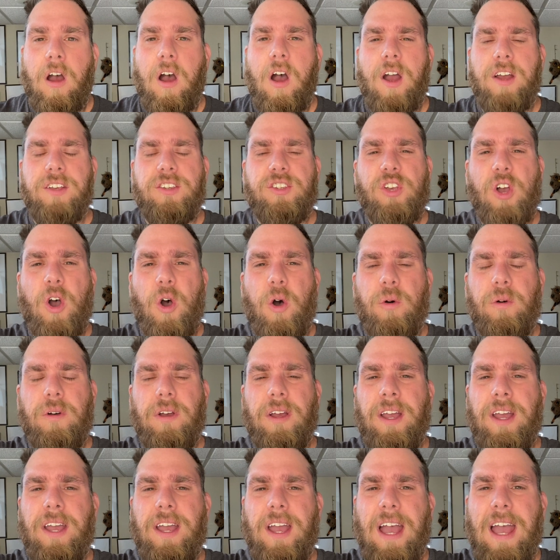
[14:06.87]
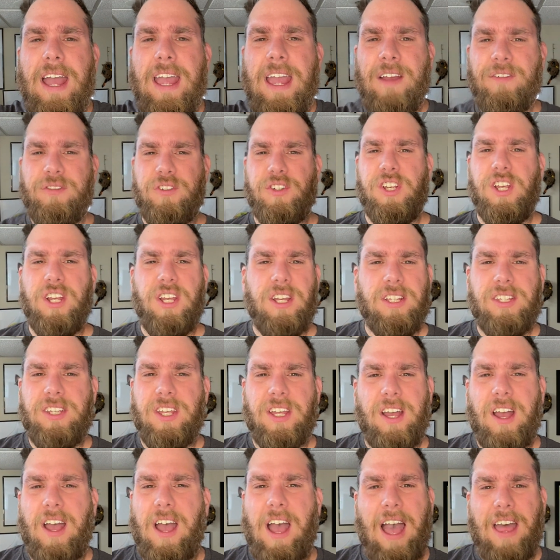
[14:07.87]
All right, so if she's,
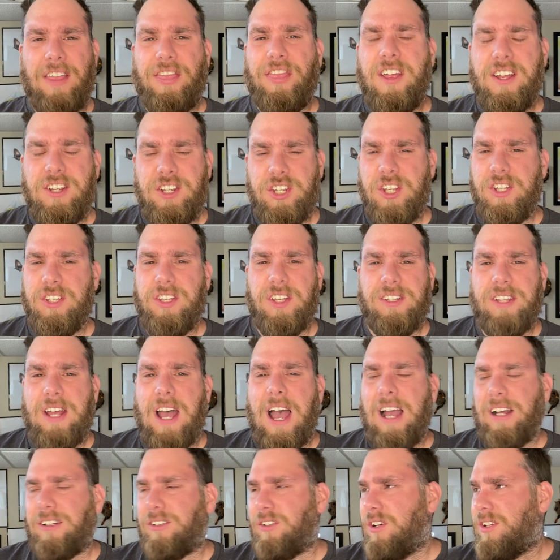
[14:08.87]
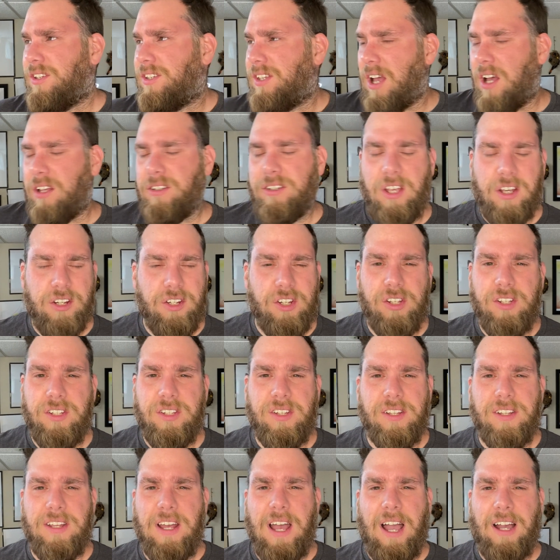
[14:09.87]
I think she's a doctor. It sounds like she's
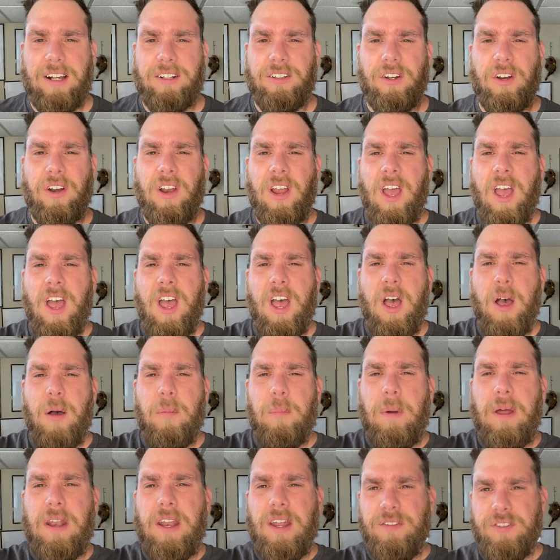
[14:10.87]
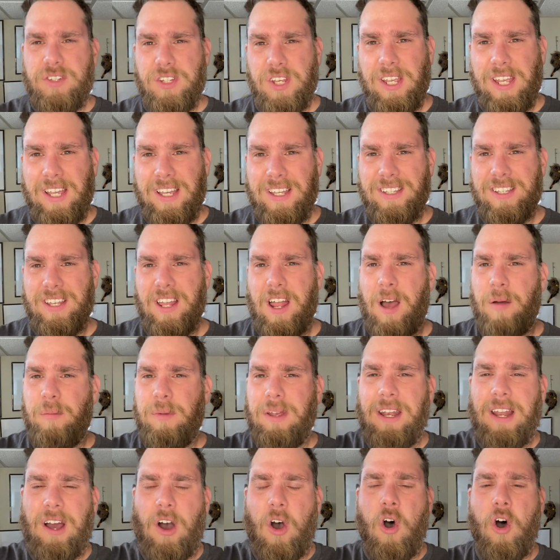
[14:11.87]
a doctor. But if she isn't, I
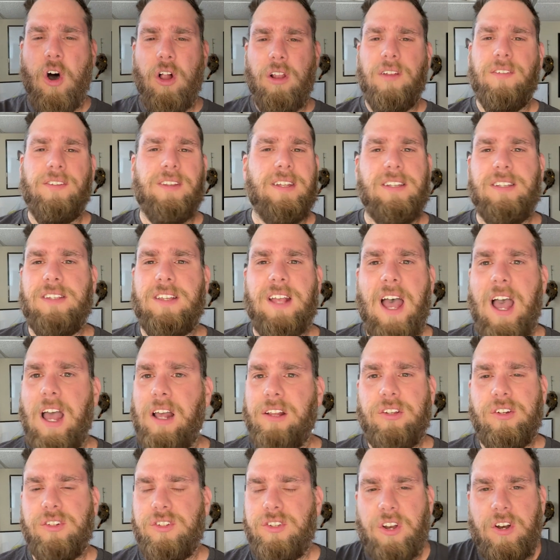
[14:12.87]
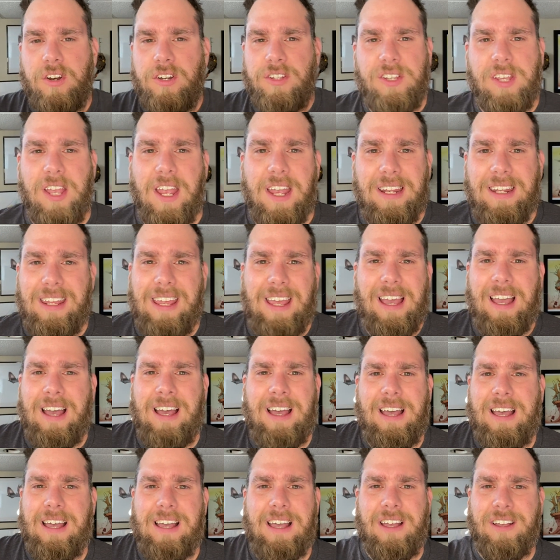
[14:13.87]
mean, all of these doctors are saying uh,
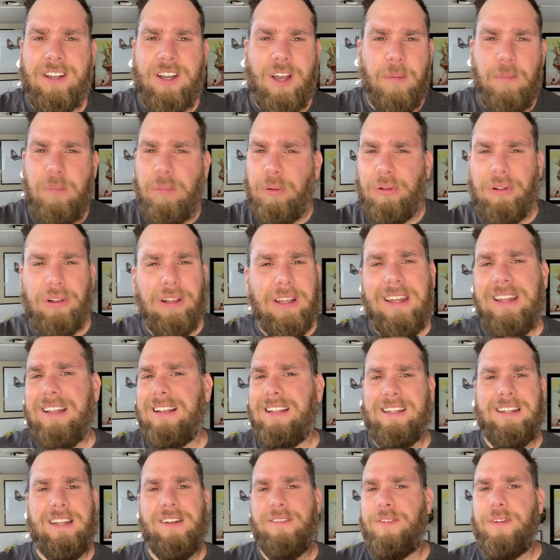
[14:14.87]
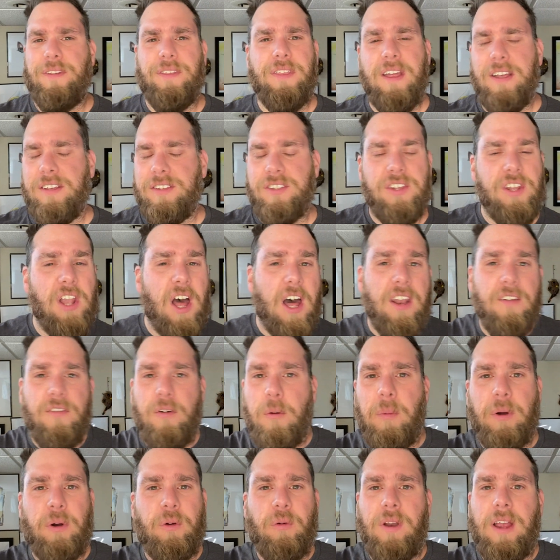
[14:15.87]
uh, completely different things. None of
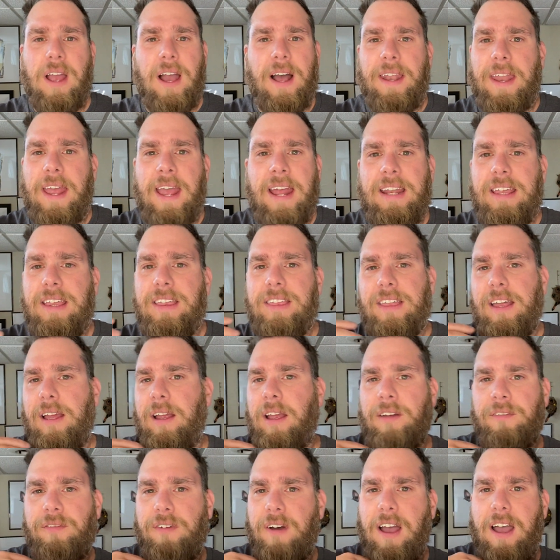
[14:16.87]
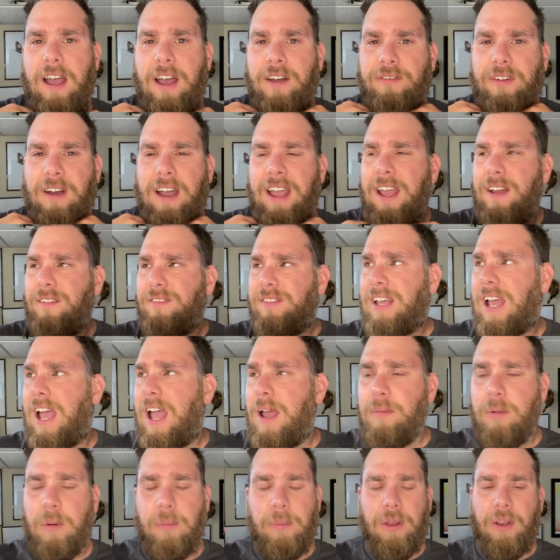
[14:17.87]
them agree on anything. If I if I have
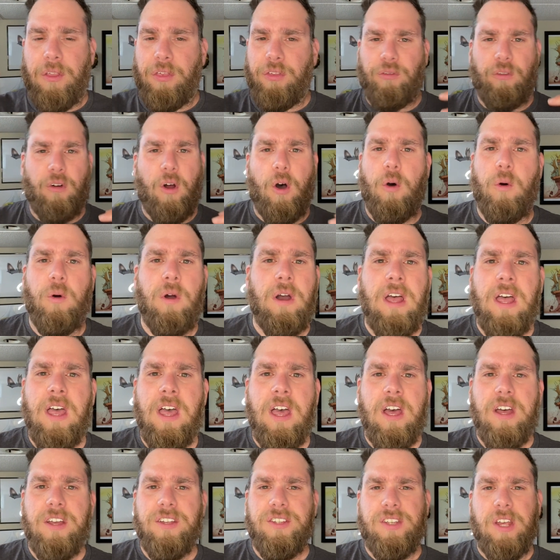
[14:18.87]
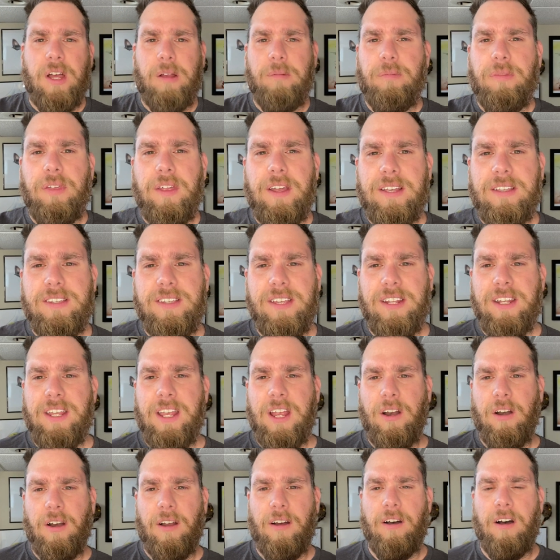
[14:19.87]
time, I'm going to throw some things in
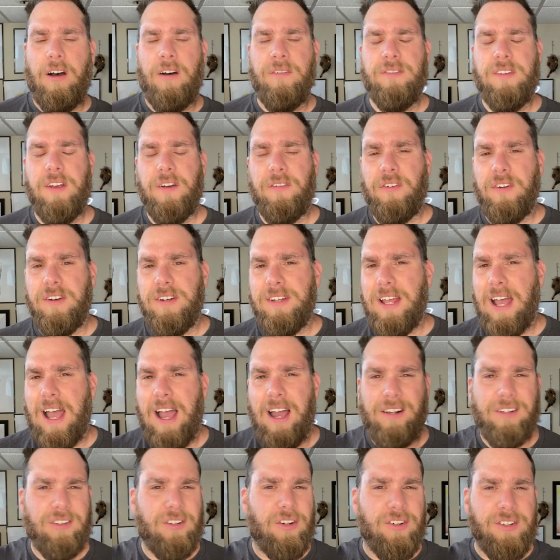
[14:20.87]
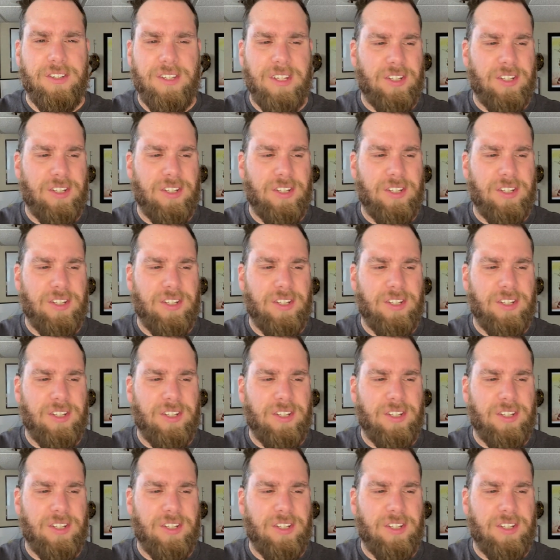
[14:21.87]
here of, of different doctors.